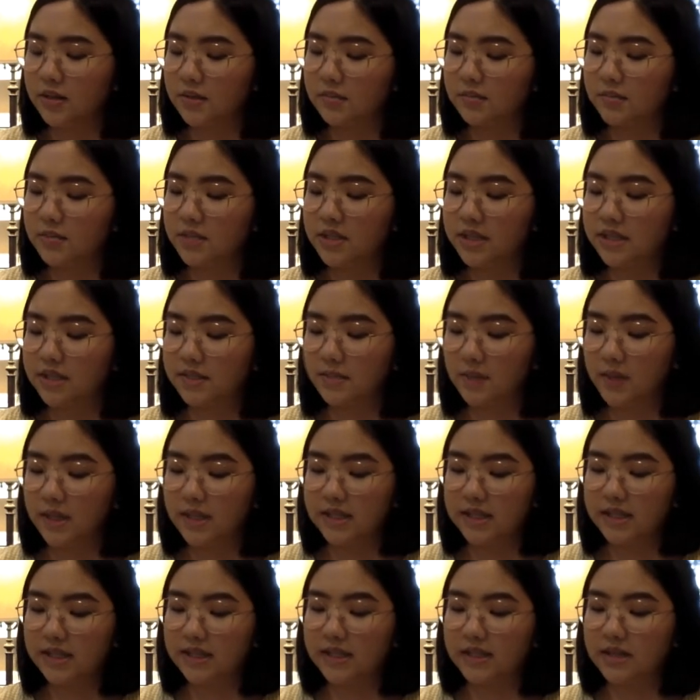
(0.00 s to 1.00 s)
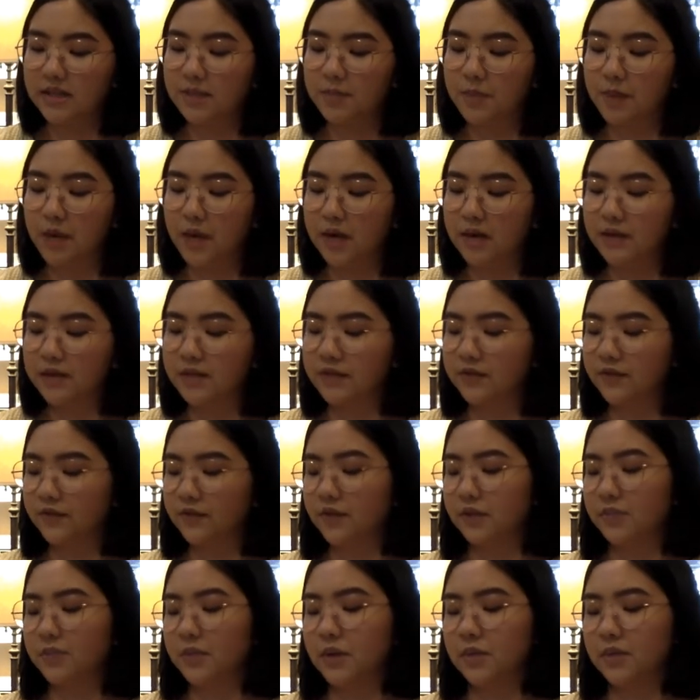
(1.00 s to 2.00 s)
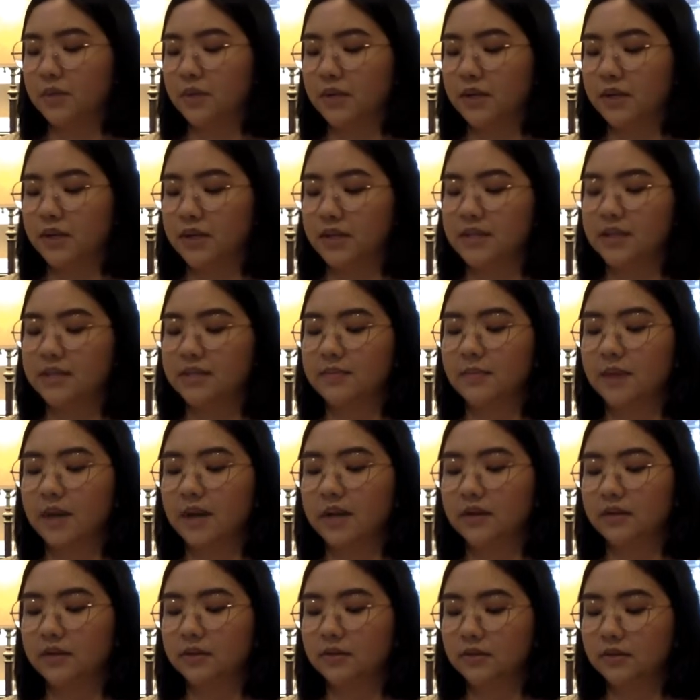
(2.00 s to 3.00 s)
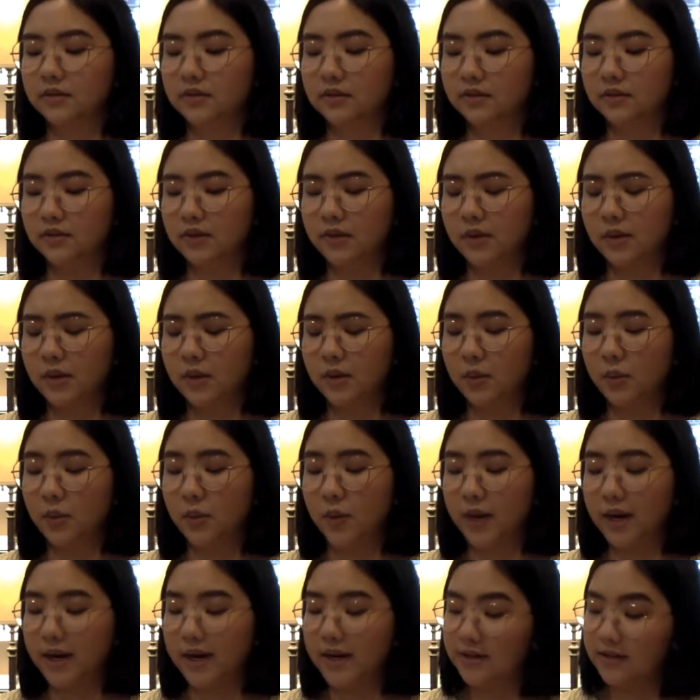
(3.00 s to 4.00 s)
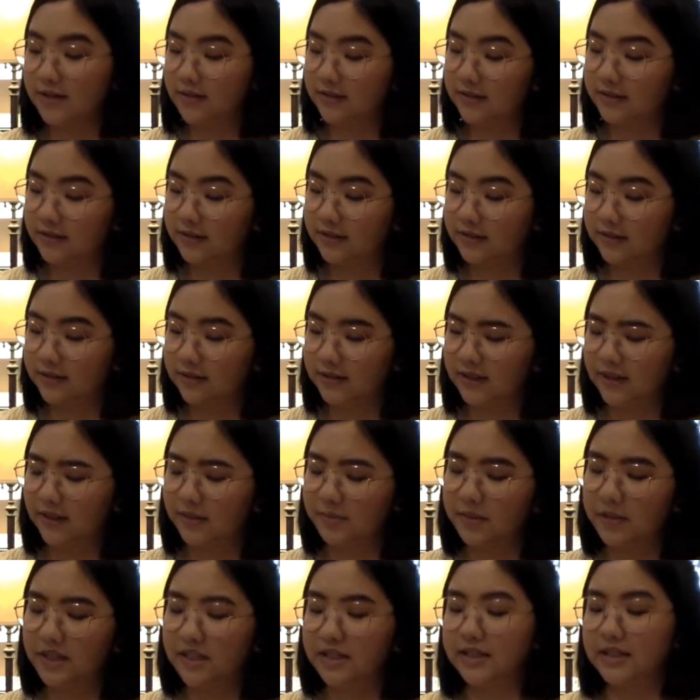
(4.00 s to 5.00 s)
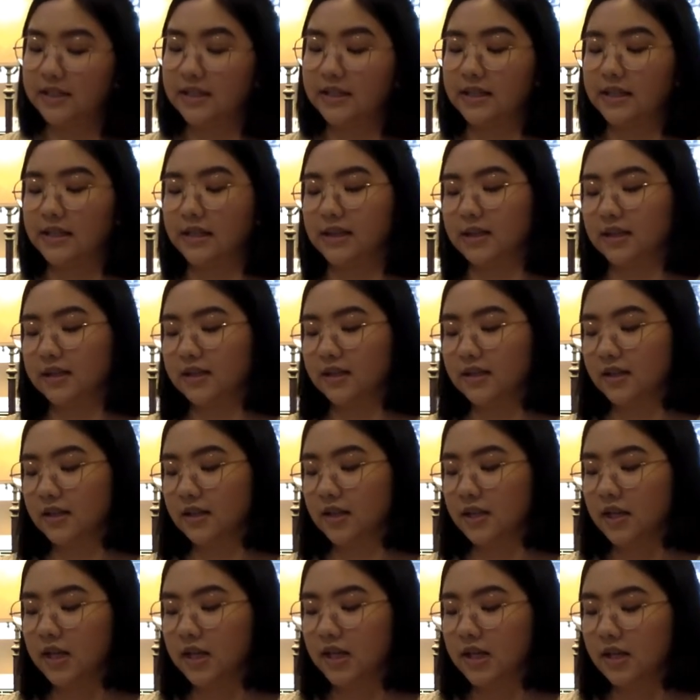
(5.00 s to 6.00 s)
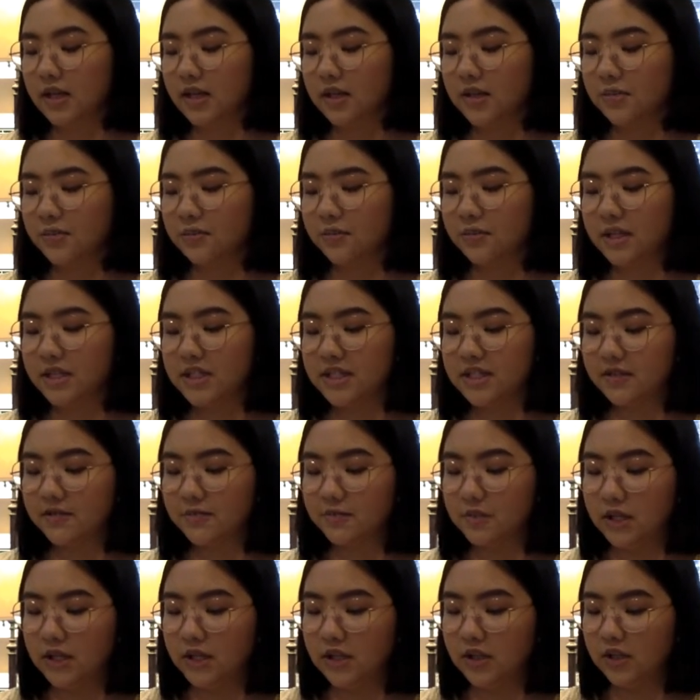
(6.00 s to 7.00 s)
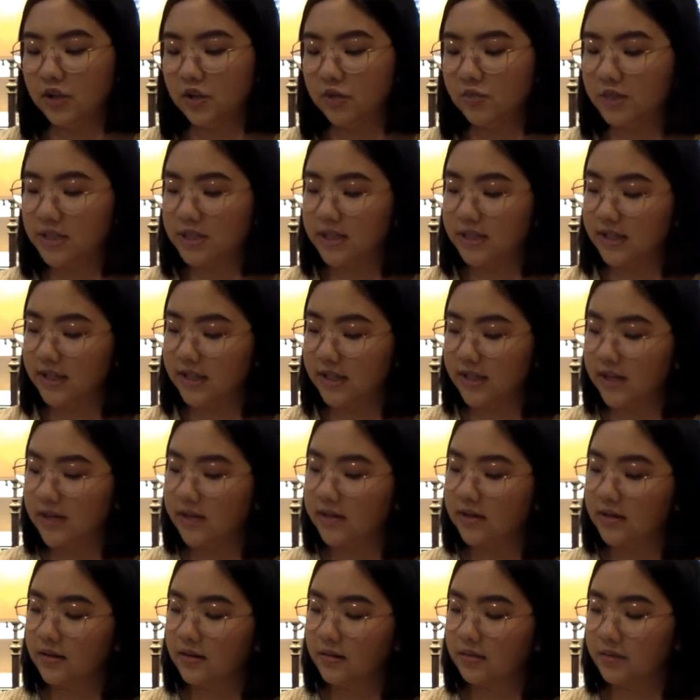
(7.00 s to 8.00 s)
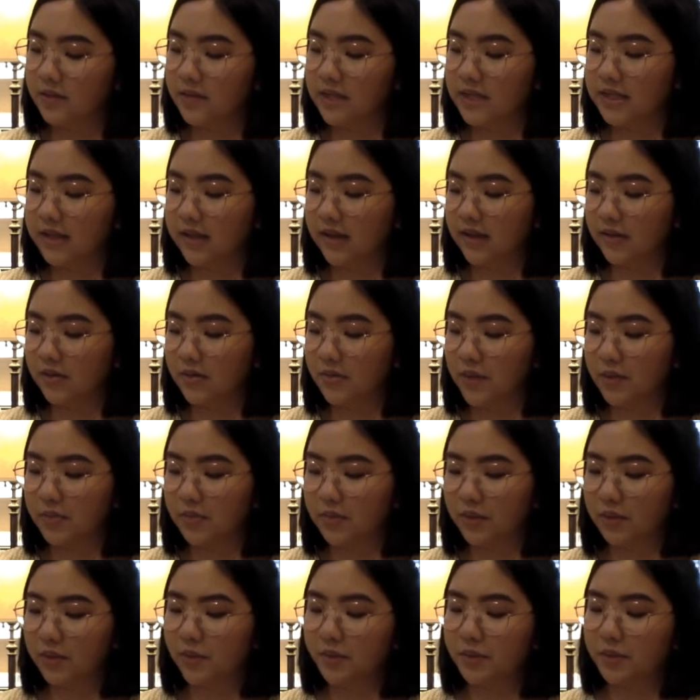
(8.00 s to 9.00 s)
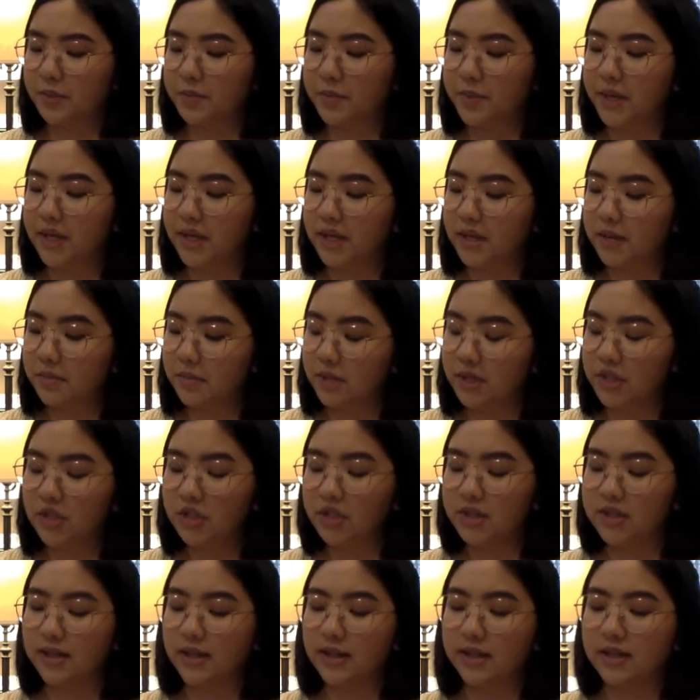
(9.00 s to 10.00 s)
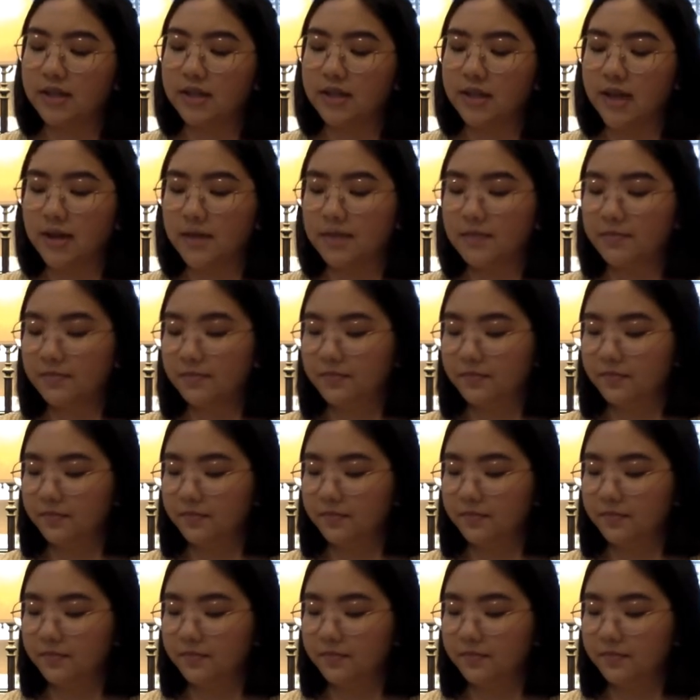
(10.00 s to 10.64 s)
Mrs. Martinez paused for a moment and smiled. "Where? Let me see. Must have been in Yuba City, because I remember we were picking peaches at the time."